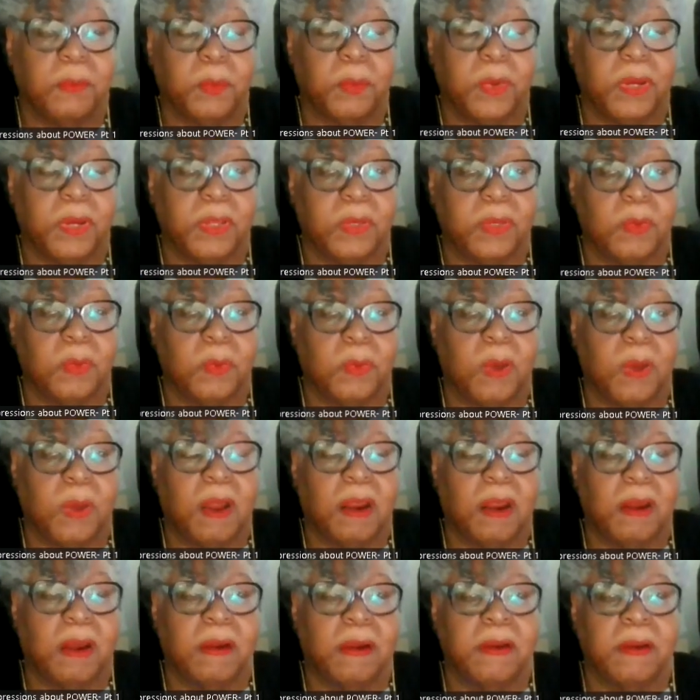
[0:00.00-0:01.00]
where you
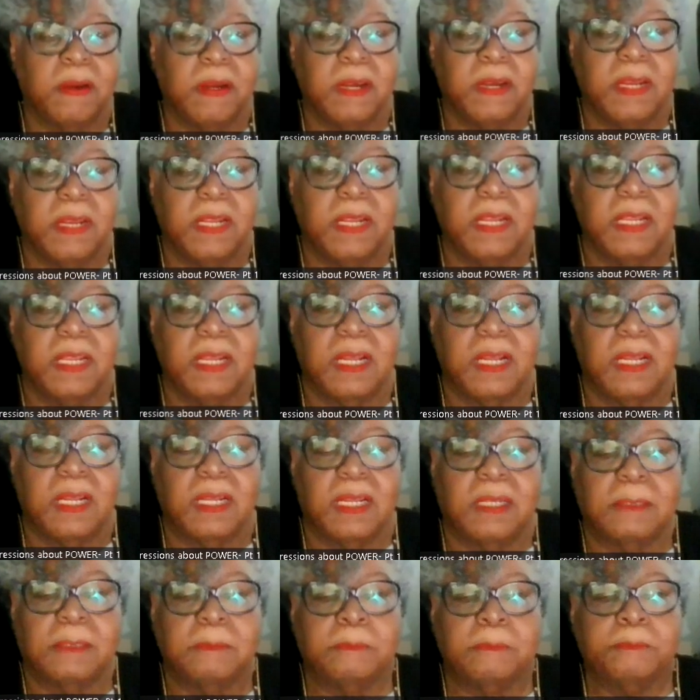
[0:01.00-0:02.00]
are,
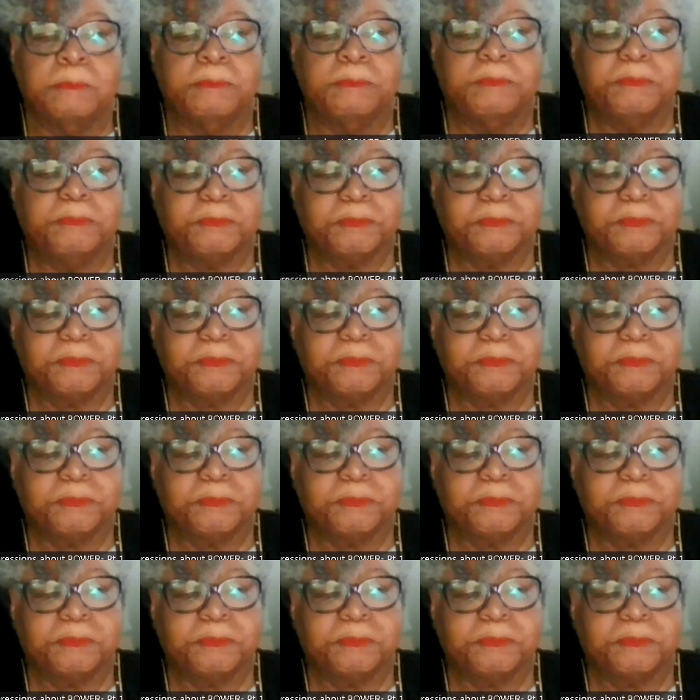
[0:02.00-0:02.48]
um,